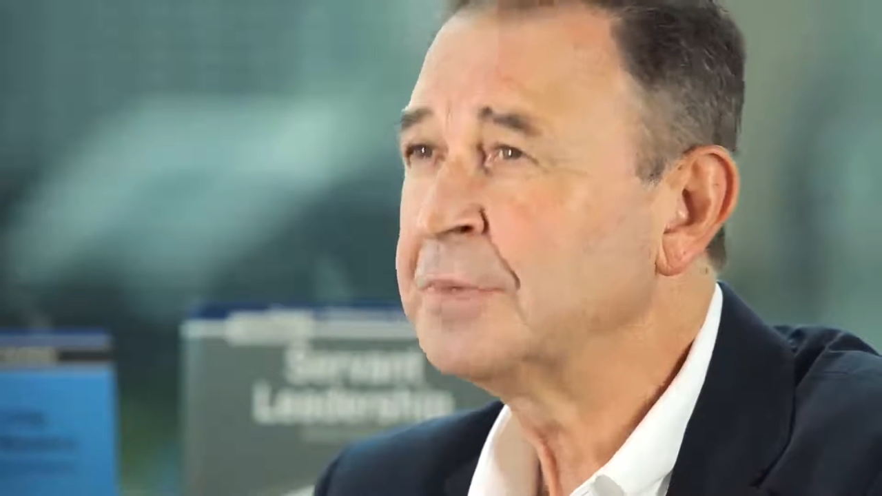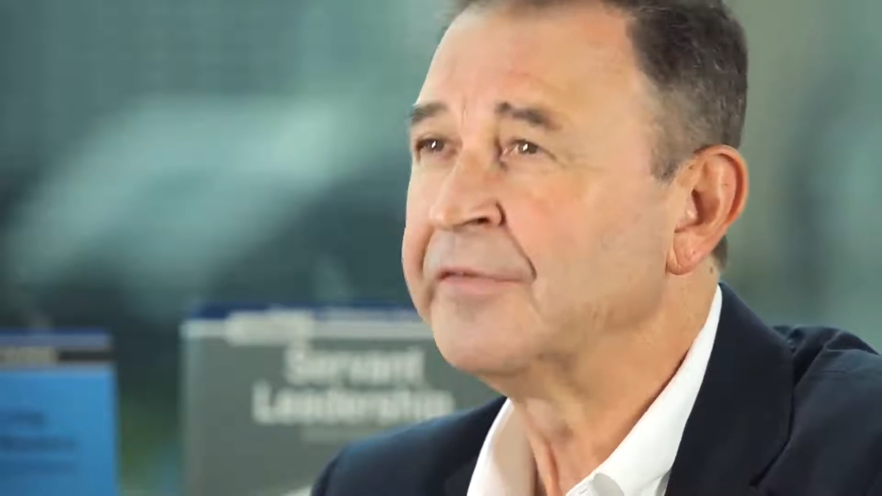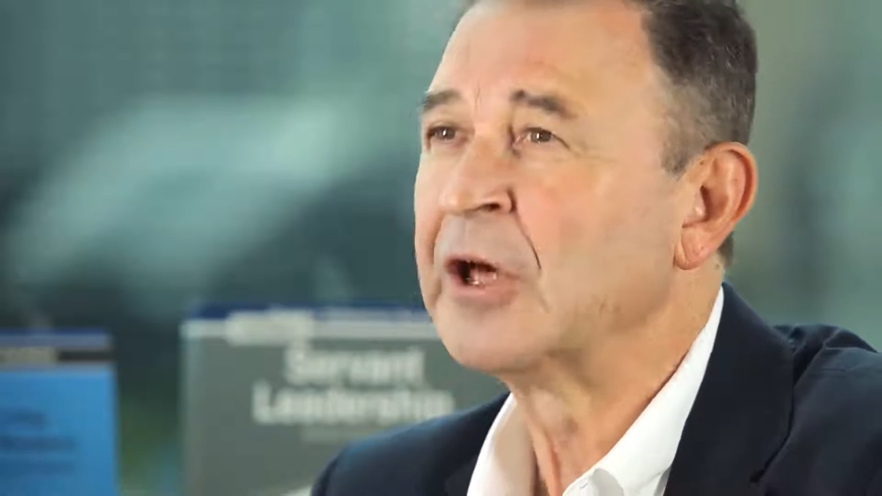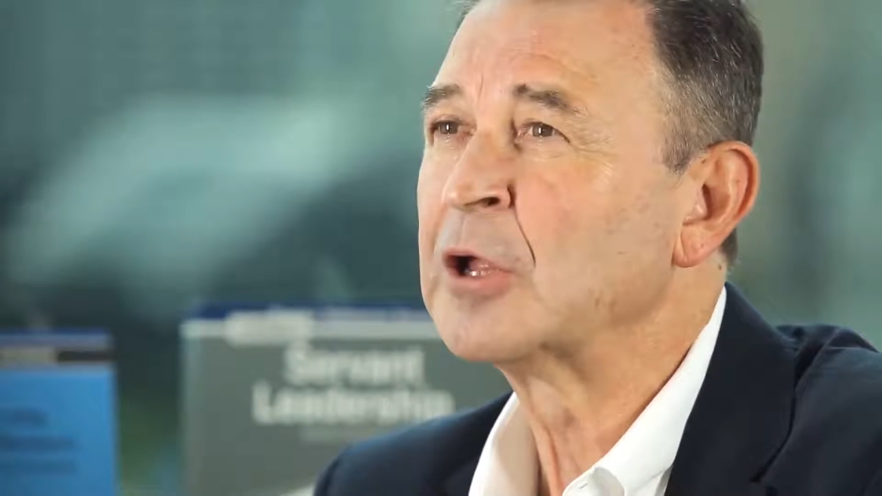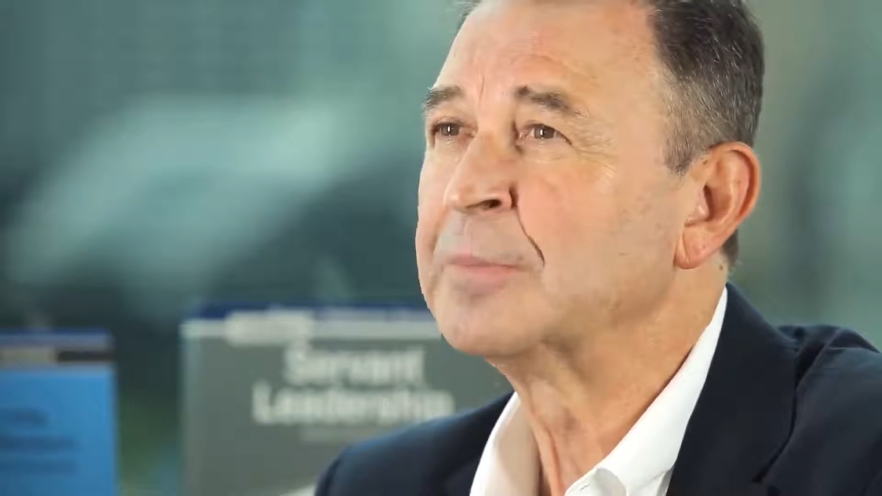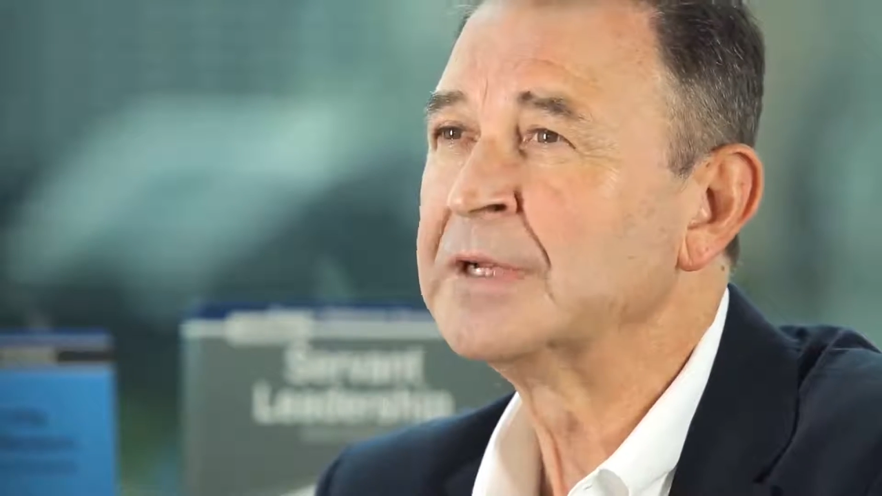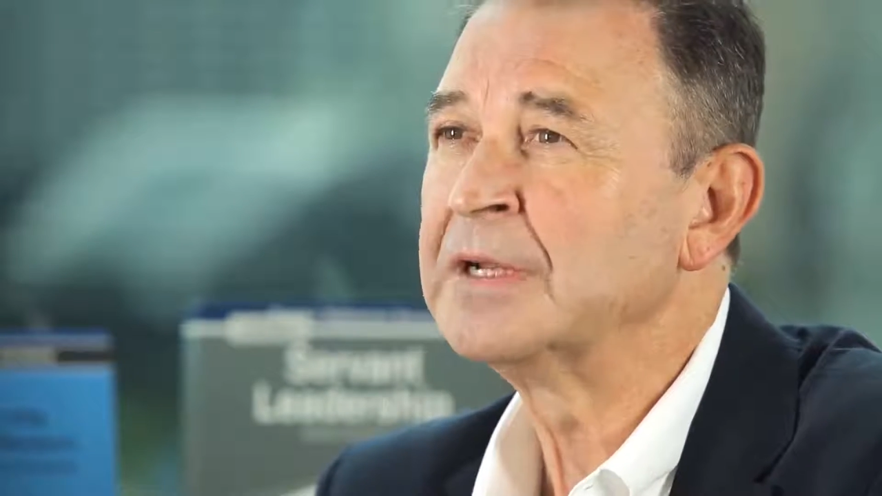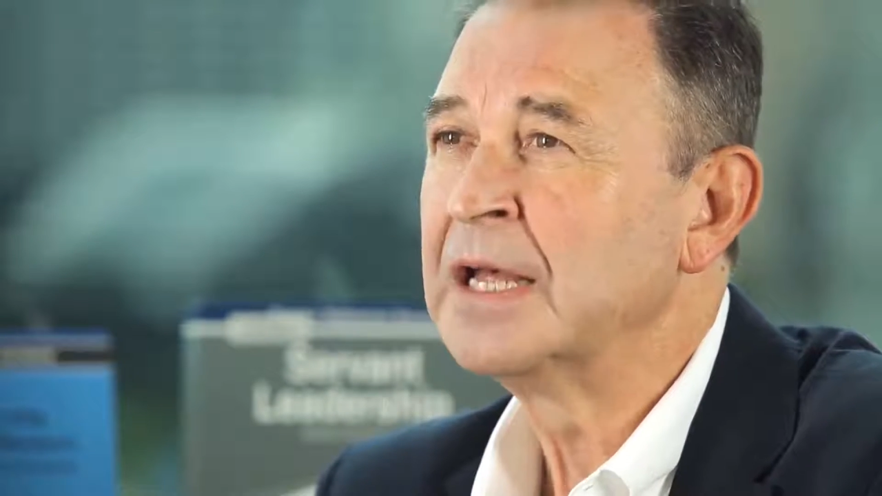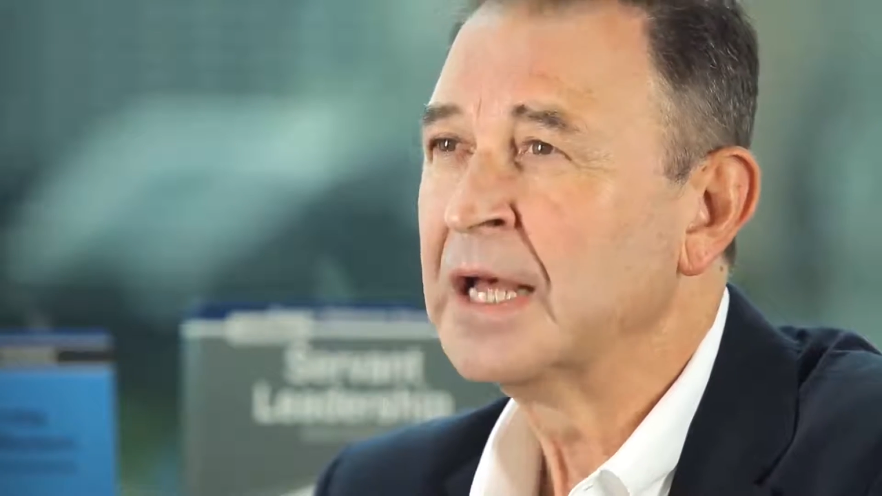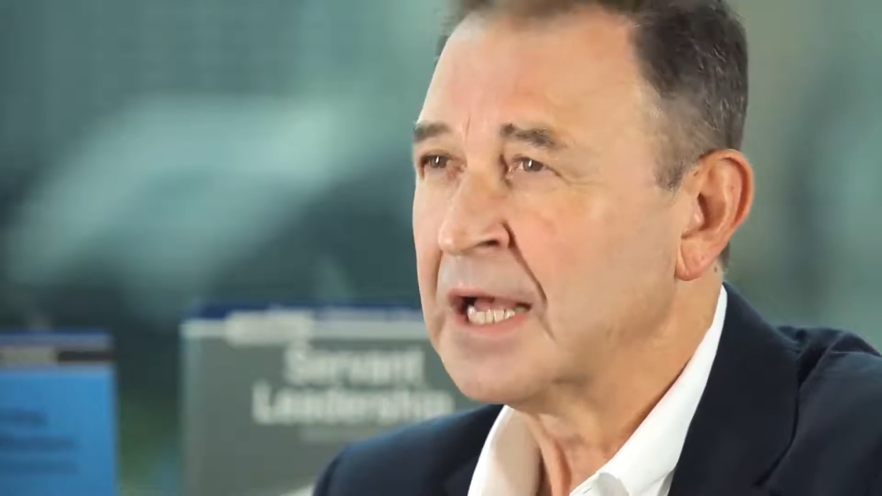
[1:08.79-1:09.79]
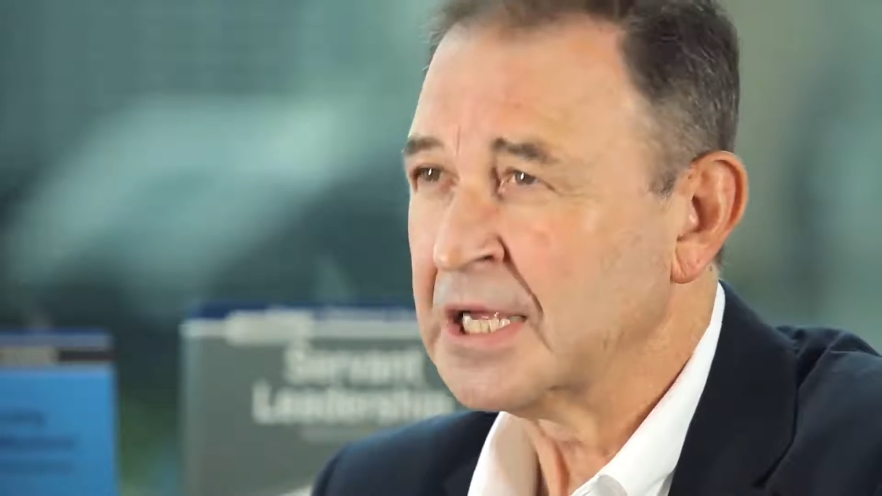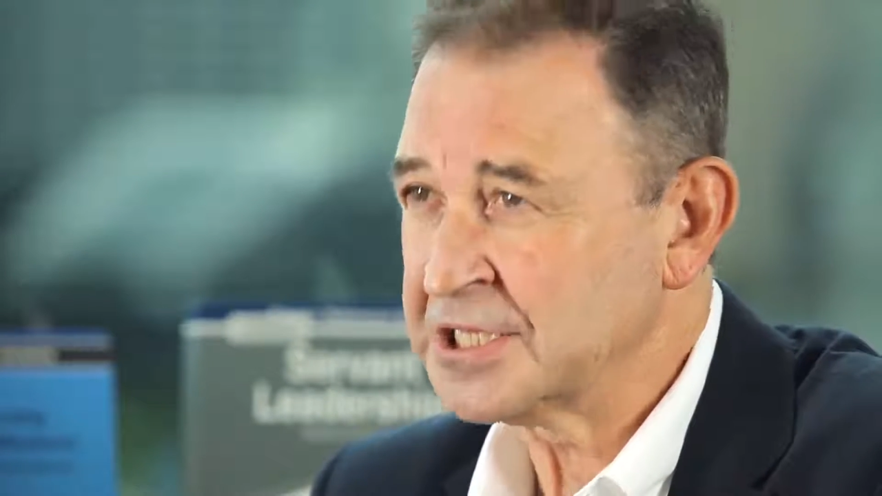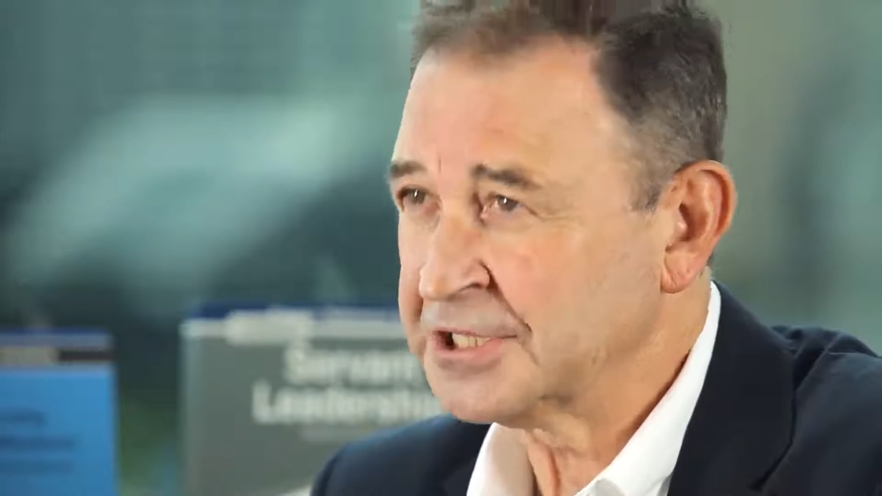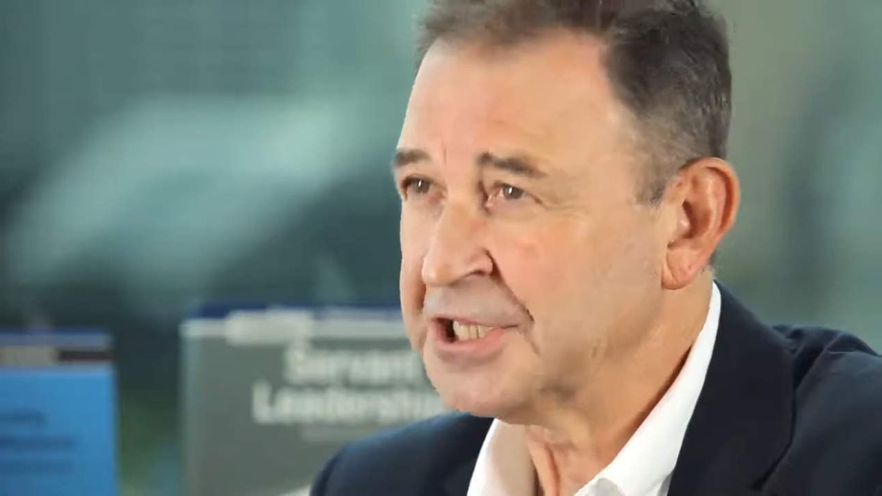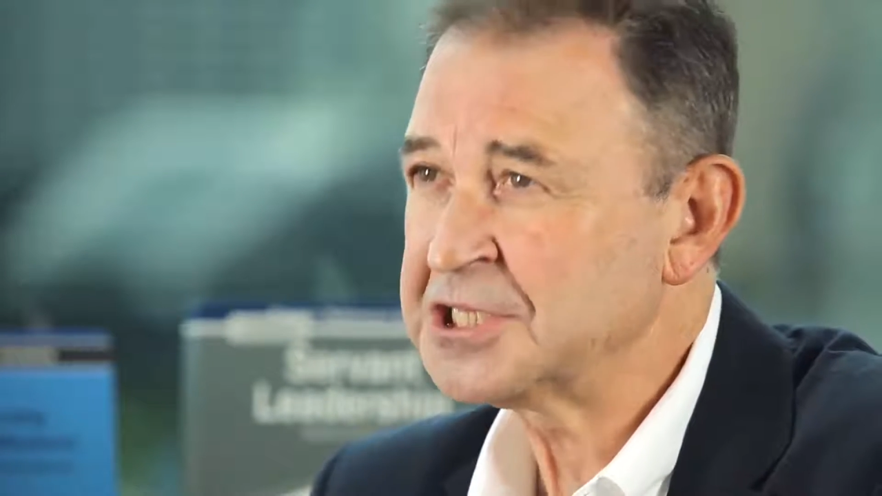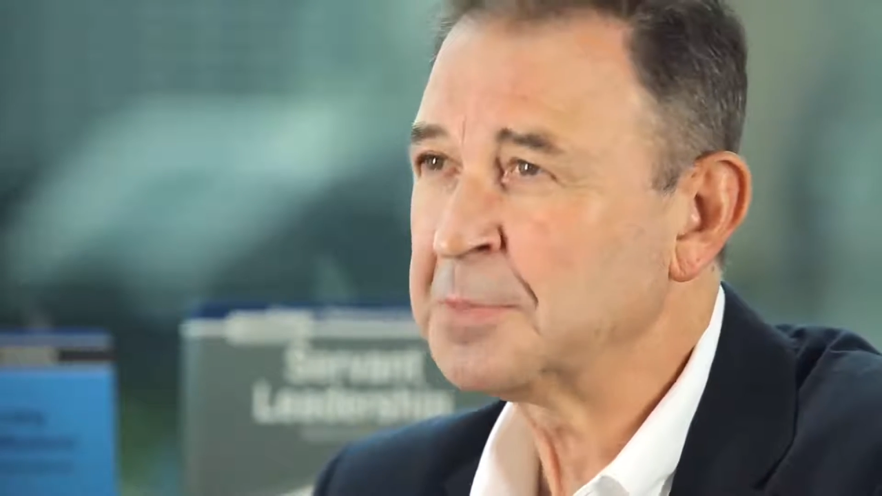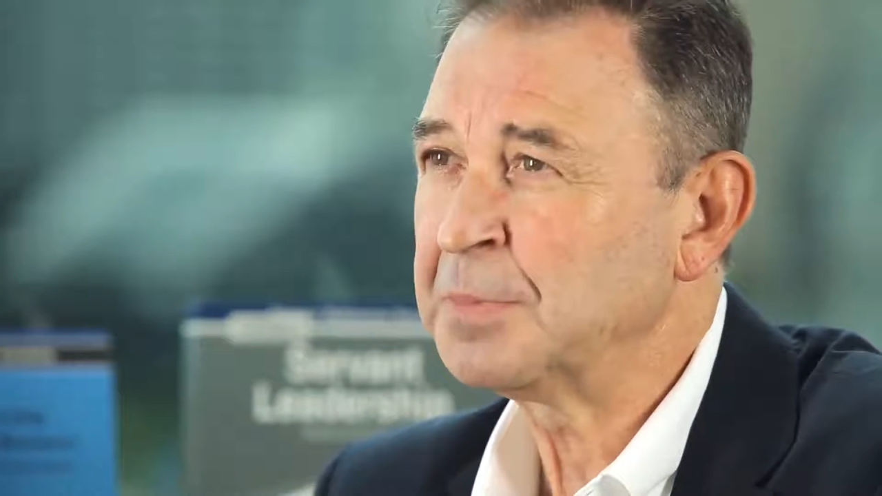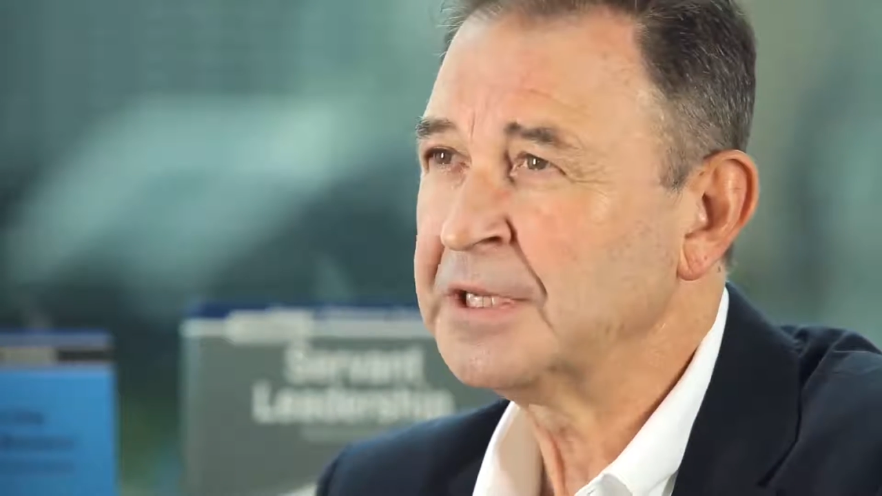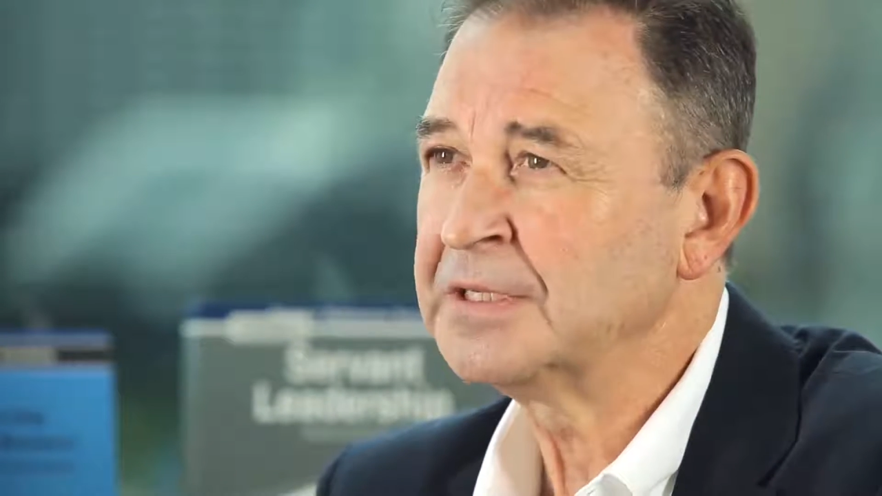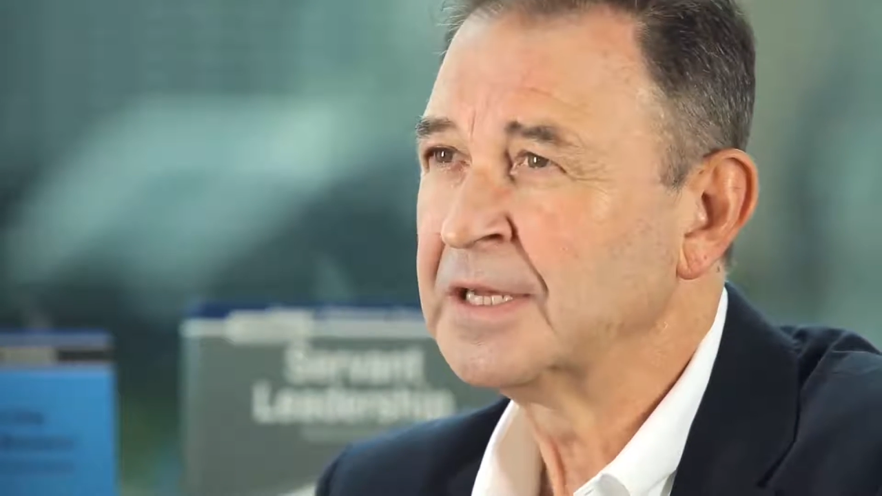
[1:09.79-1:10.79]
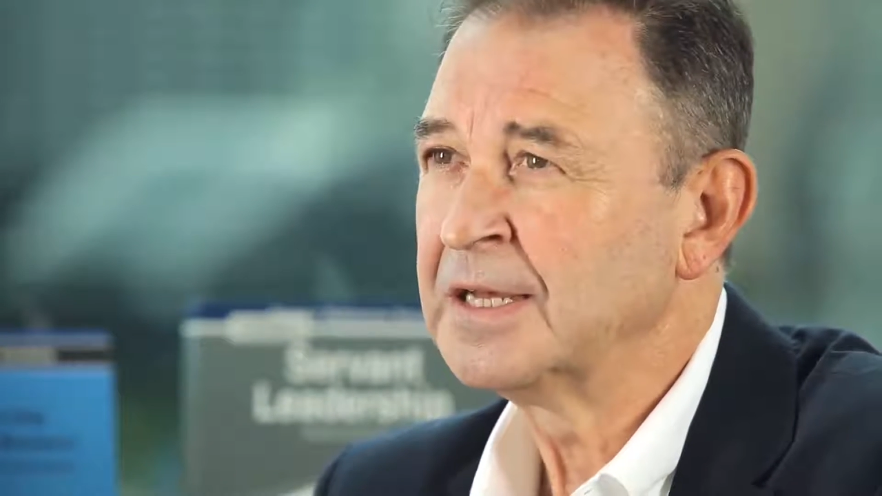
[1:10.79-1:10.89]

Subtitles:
development as a discipline